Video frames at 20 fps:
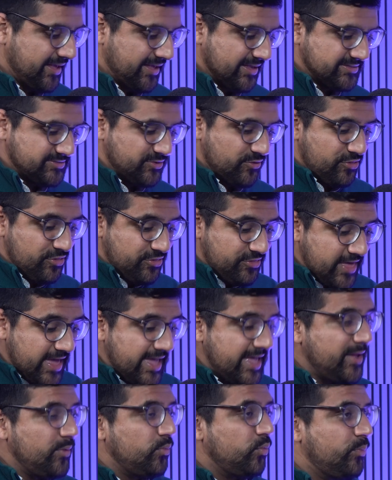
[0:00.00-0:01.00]
So
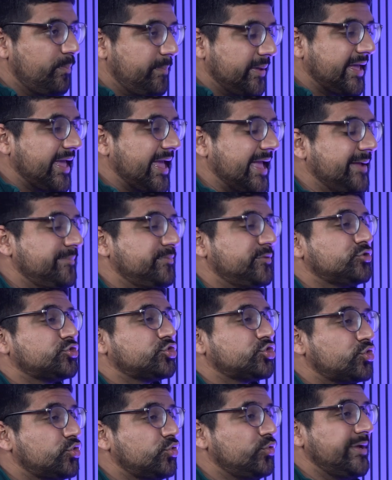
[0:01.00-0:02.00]
they became the
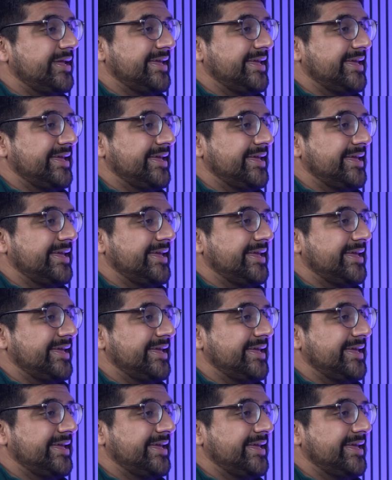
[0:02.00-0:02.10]
true